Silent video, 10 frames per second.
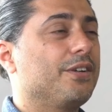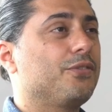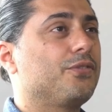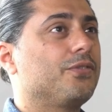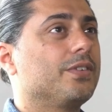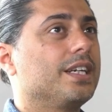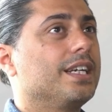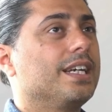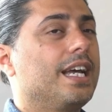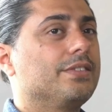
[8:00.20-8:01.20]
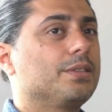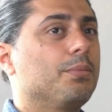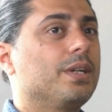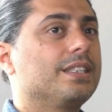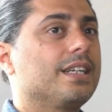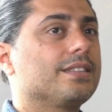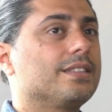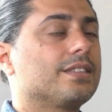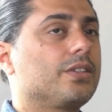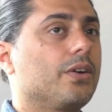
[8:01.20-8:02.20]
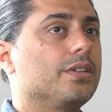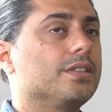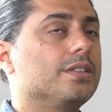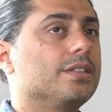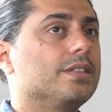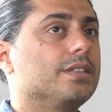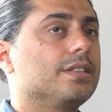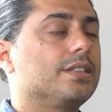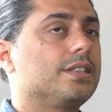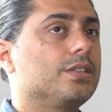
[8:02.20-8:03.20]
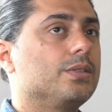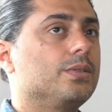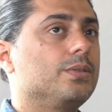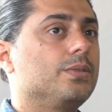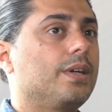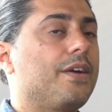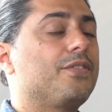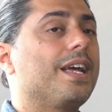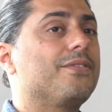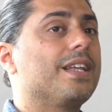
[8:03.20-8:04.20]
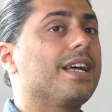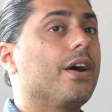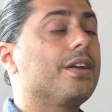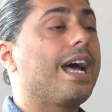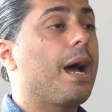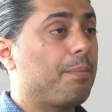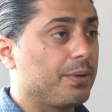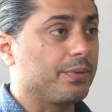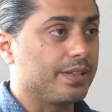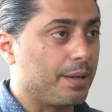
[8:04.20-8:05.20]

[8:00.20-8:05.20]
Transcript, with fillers: if if somebody else has gone to if if they're unhappy with